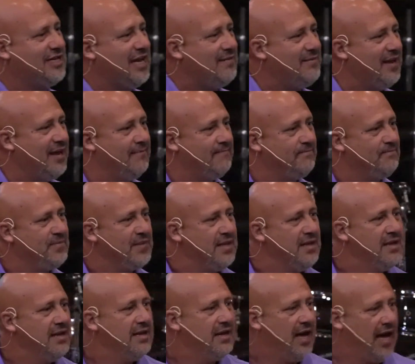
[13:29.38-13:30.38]
Amen.
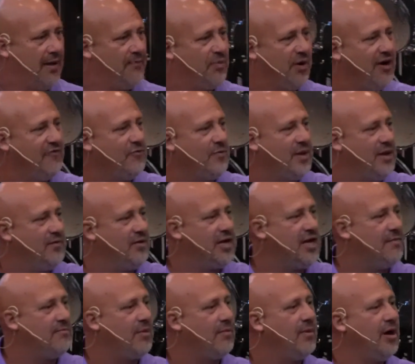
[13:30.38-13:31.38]
I pray for people to
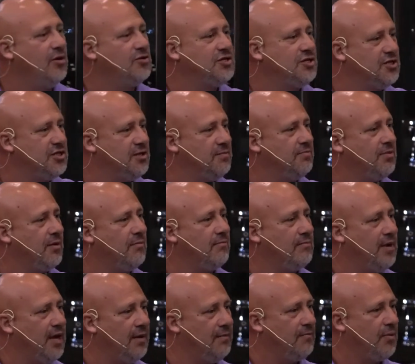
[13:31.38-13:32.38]
get promotions
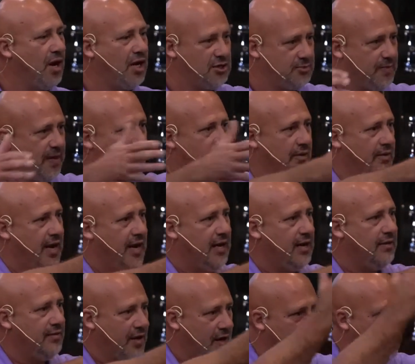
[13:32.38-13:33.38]
and prosperity, right?
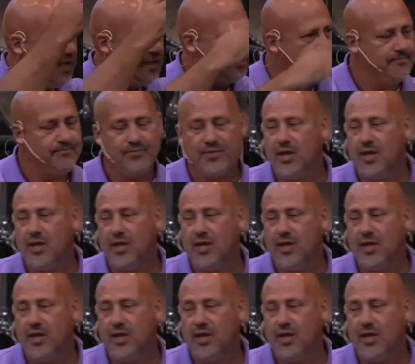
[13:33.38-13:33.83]
There it is.